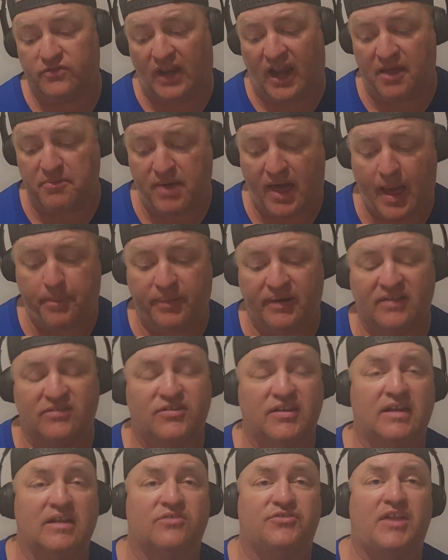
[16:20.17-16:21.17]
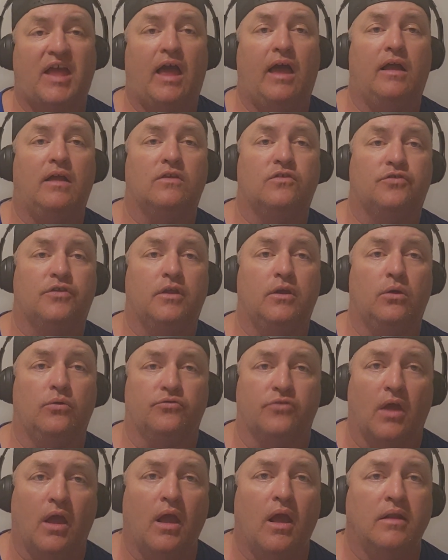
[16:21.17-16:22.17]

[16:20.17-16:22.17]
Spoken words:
And I'm happy to see the Stallions lose.